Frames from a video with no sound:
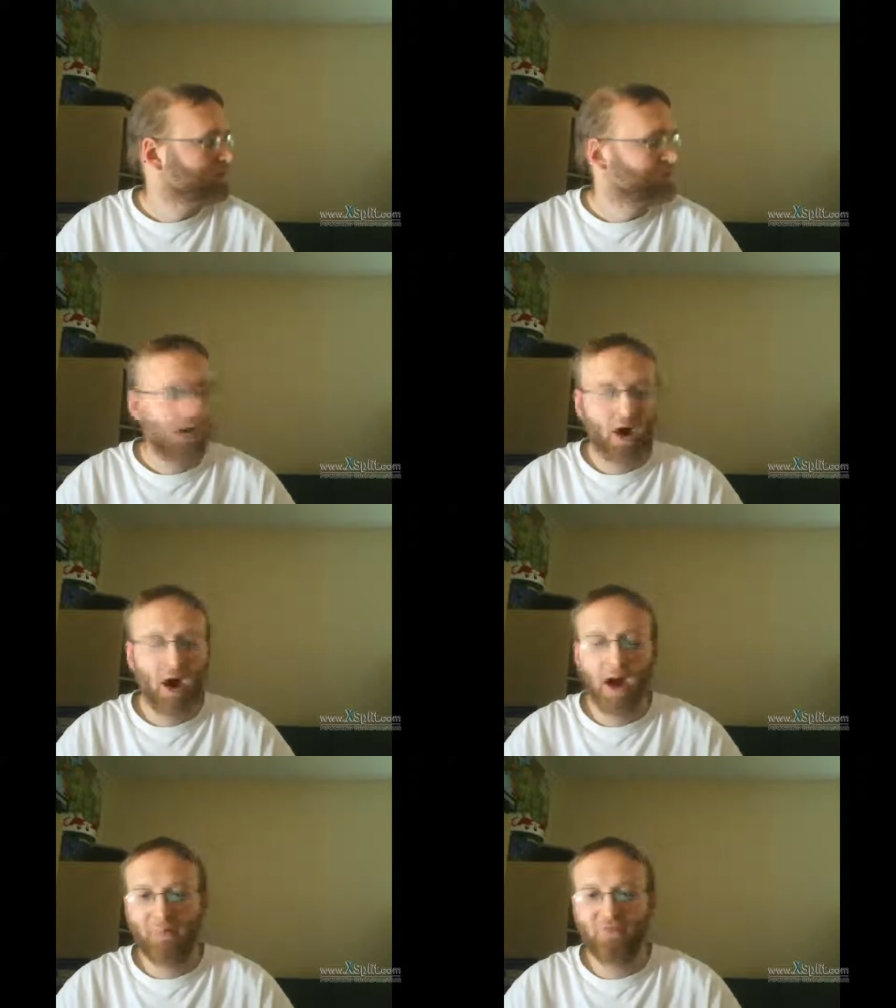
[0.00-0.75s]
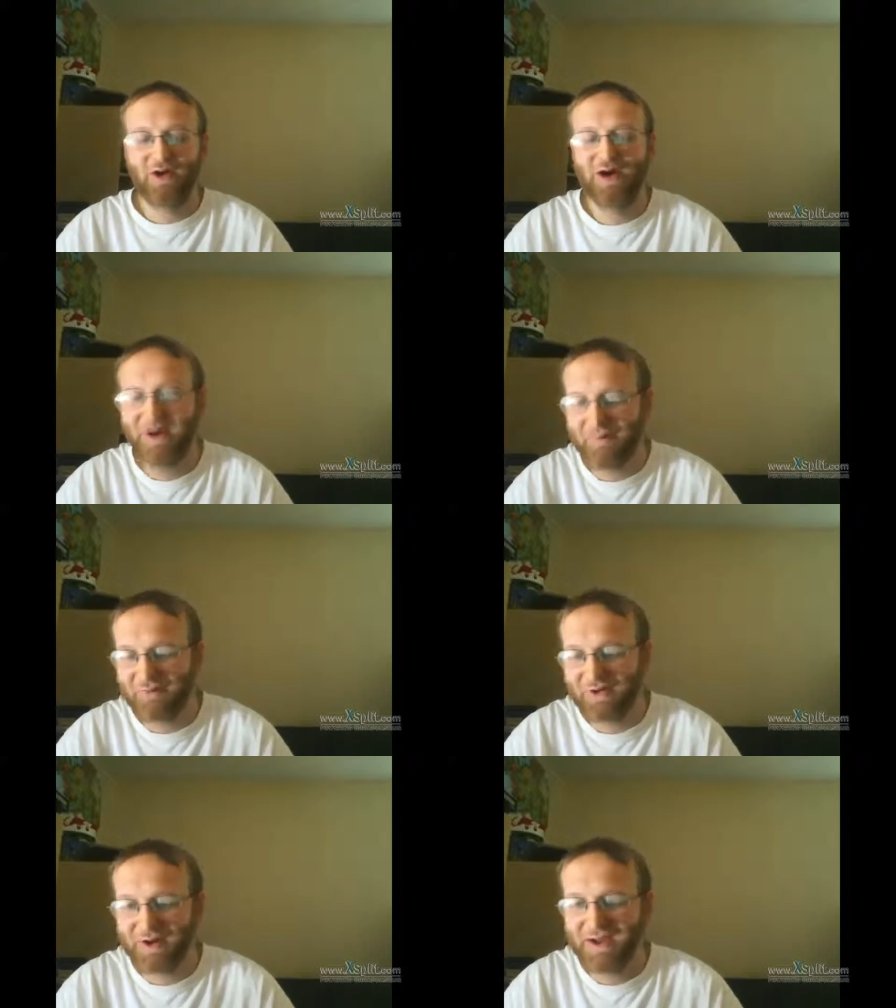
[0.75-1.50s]
I'm
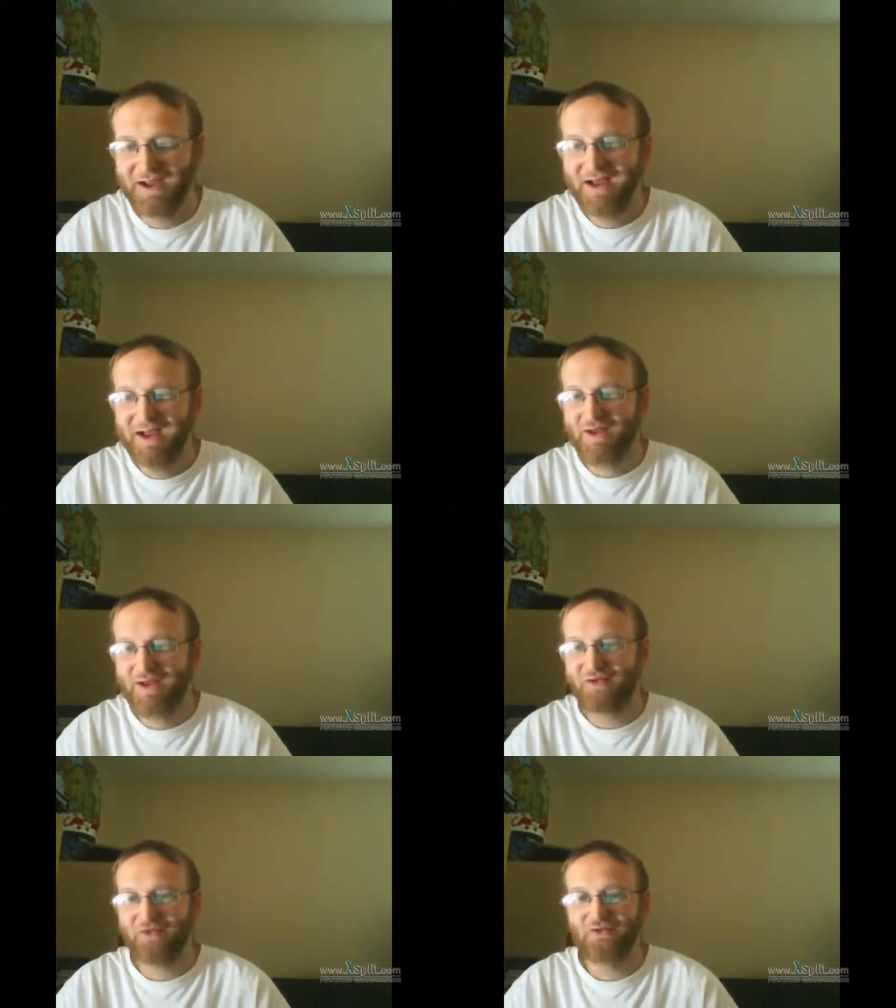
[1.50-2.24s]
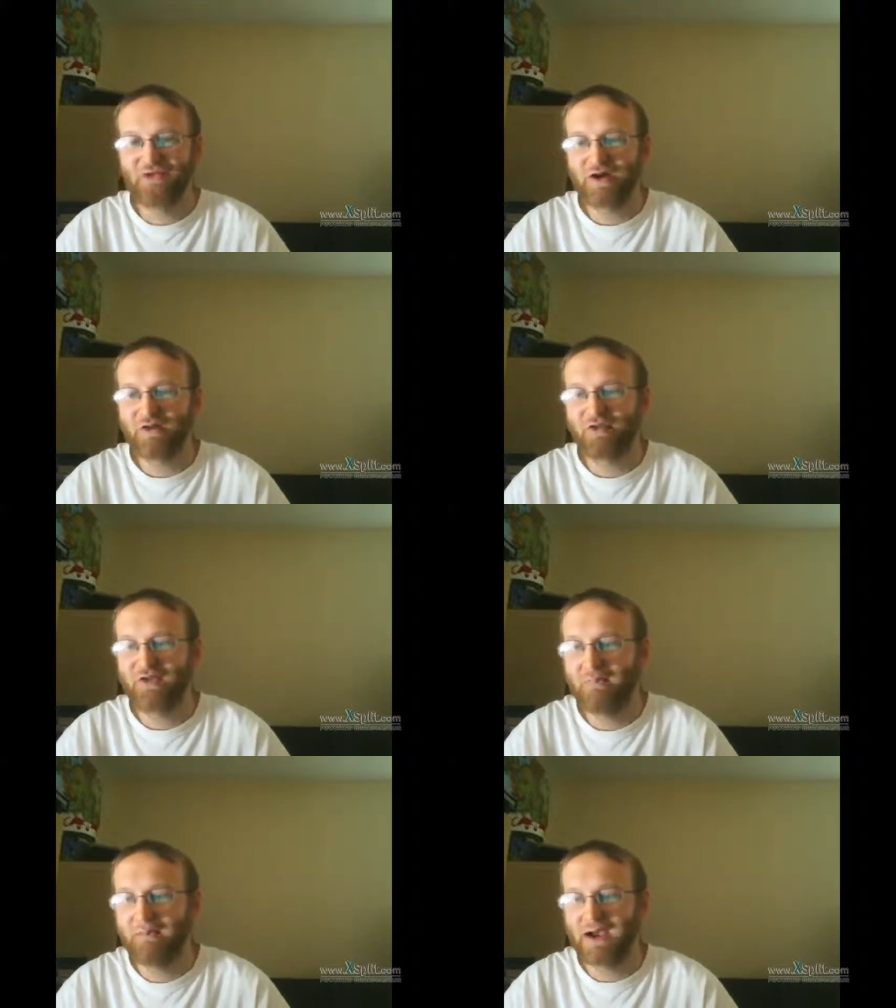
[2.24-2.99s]
sorry. There's this truck or
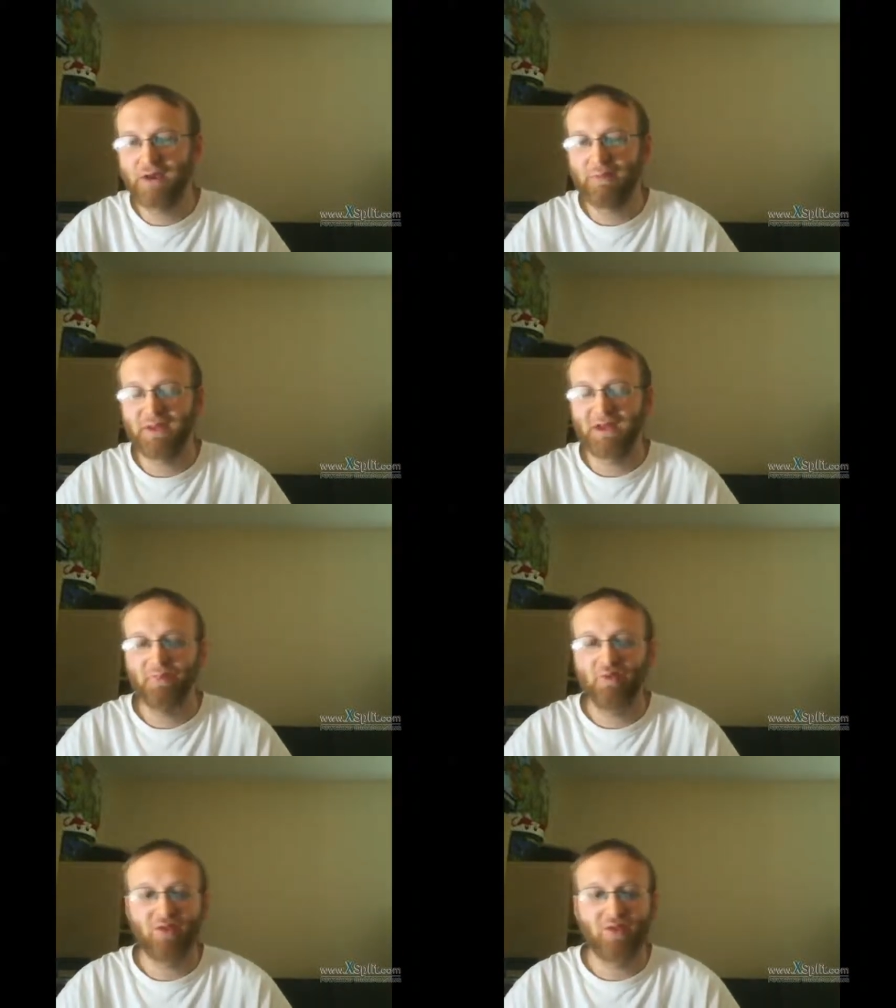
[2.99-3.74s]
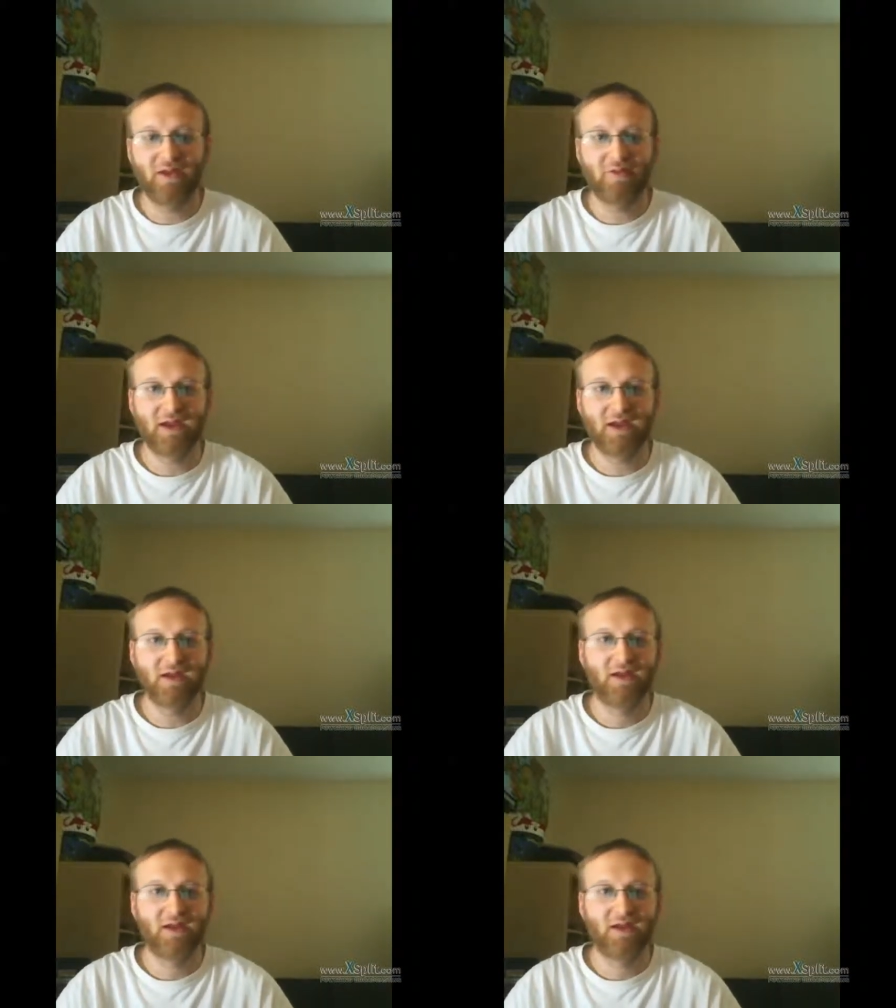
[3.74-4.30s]
something backing up, and it completely